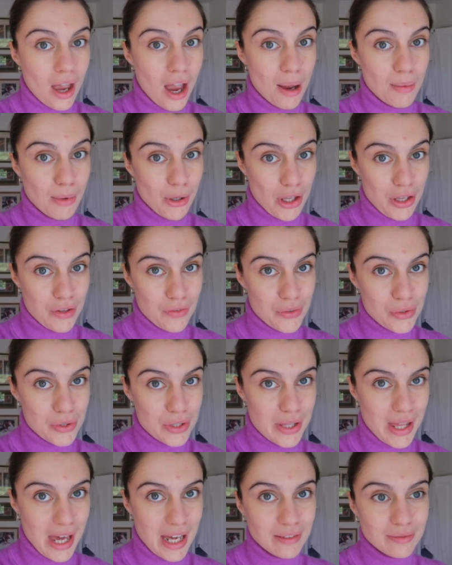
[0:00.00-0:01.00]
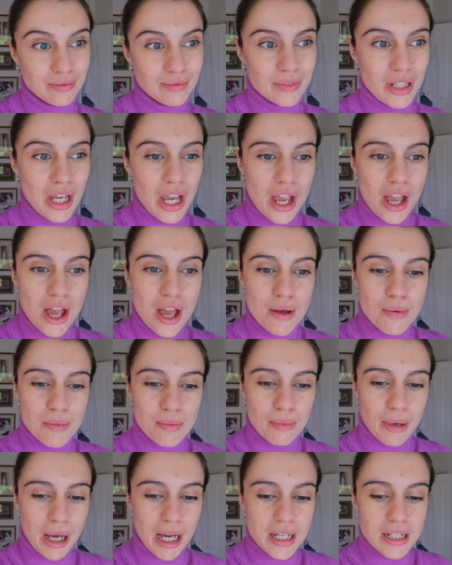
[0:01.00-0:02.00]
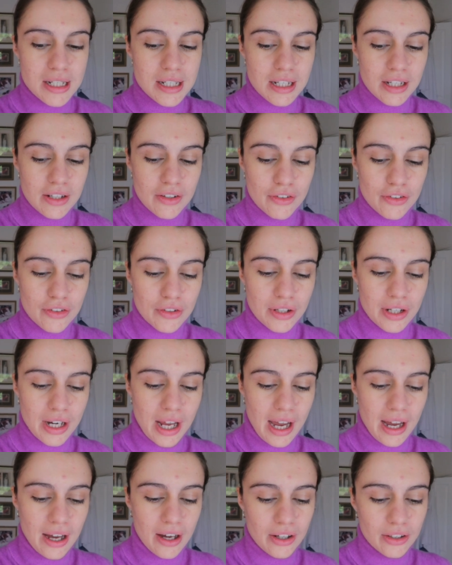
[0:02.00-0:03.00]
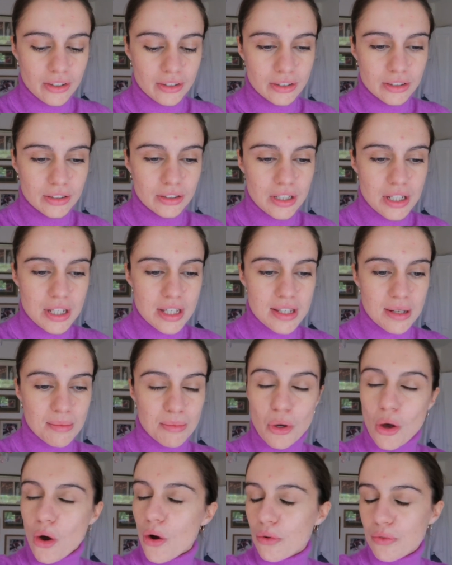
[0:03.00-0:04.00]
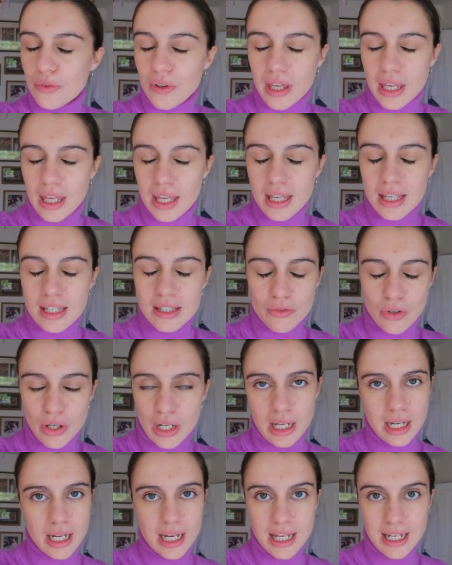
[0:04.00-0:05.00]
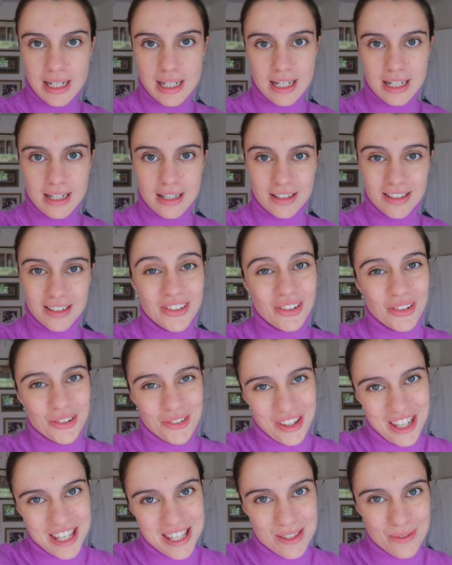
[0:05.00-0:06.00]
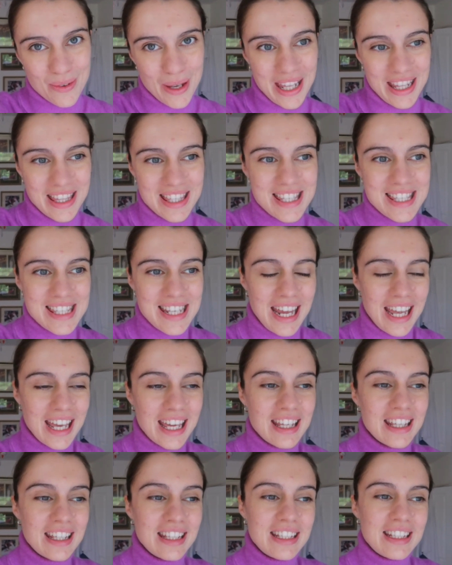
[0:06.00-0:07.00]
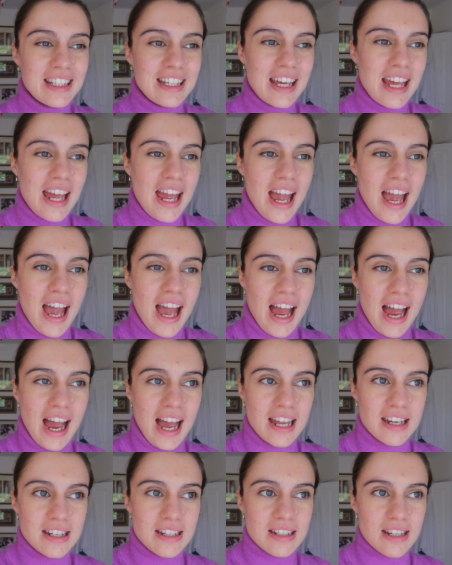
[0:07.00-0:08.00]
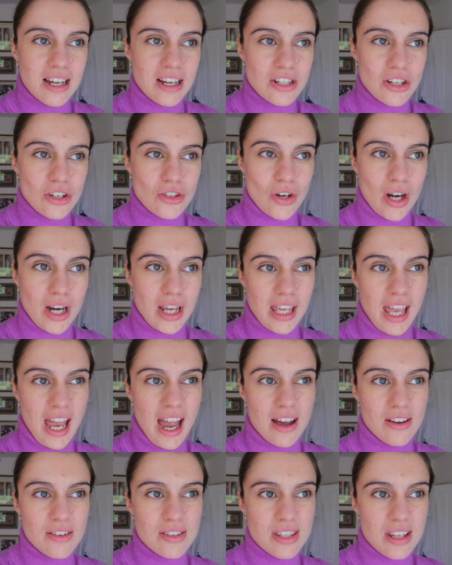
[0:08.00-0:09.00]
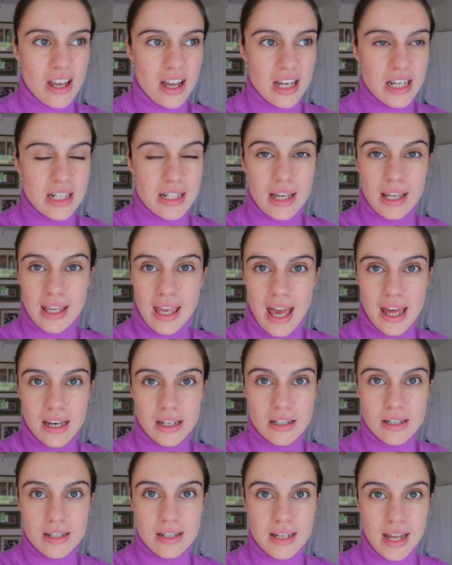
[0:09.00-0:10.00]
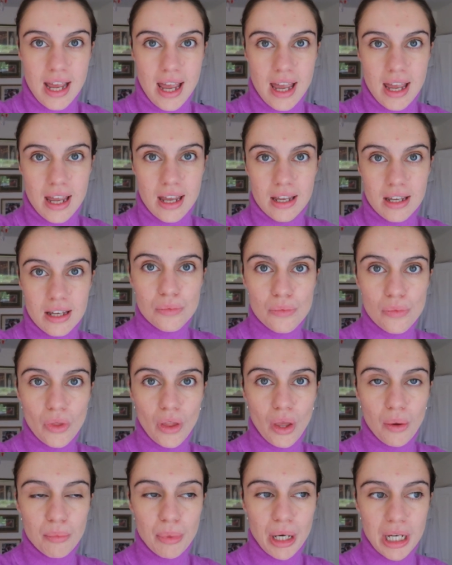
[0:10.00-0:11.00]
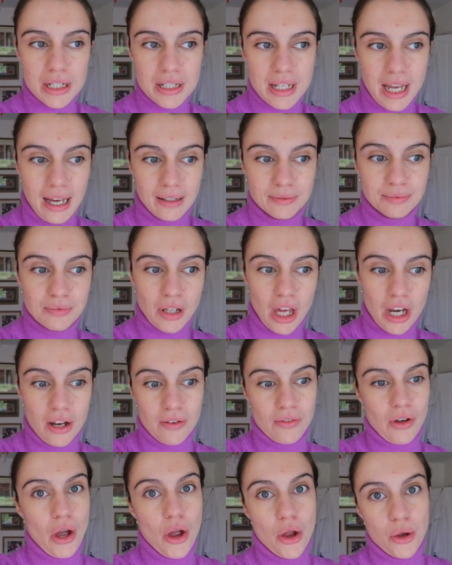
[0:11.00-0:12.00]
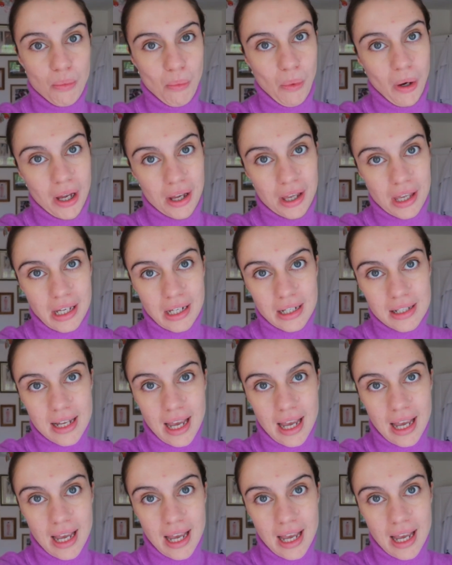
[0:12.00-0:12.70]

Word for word: I'm looking forward to that. But for now, some coffee is really needed on this Wednesday. And I should try and get outside again today. But yeah, another home working